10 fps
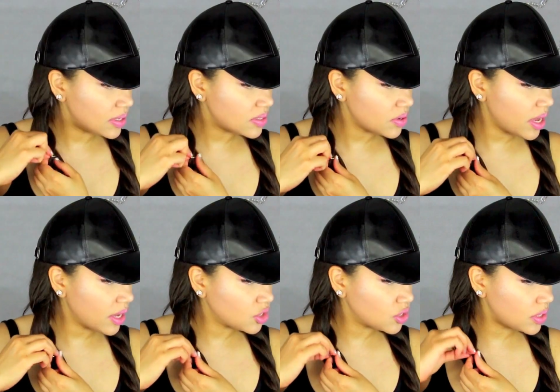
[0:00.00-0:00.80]
These are
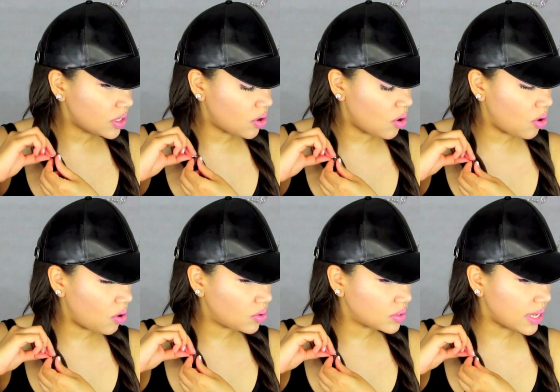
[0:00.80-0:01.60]
actually
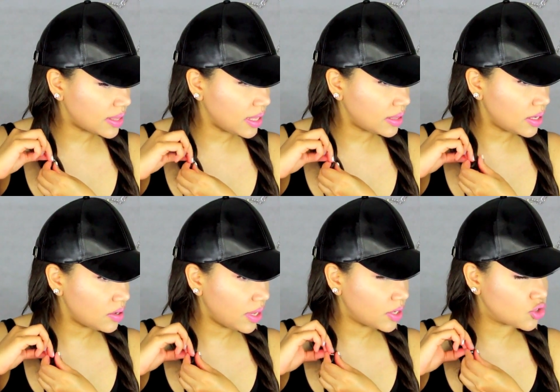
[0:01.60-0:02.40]
called, I think
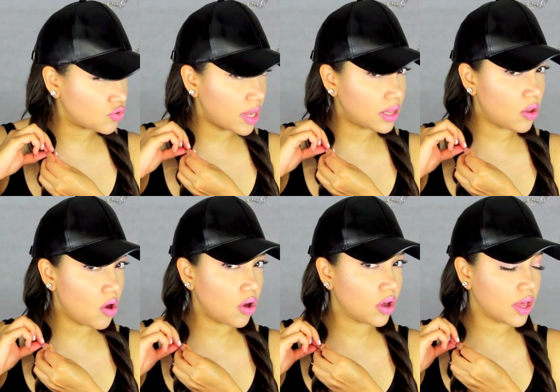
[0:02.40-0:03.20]
they're like
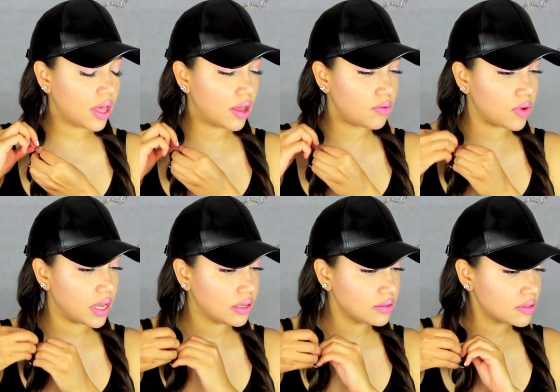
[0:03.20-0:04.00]
dreadlock uh,
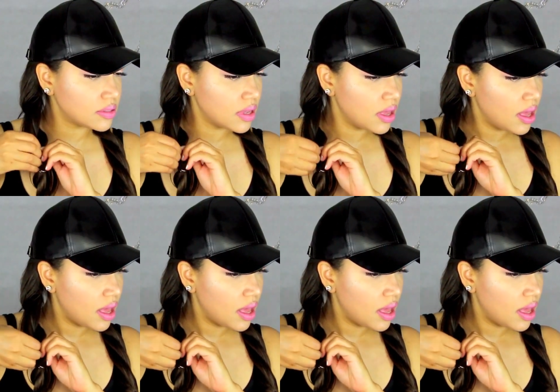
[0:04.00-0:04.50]
rings.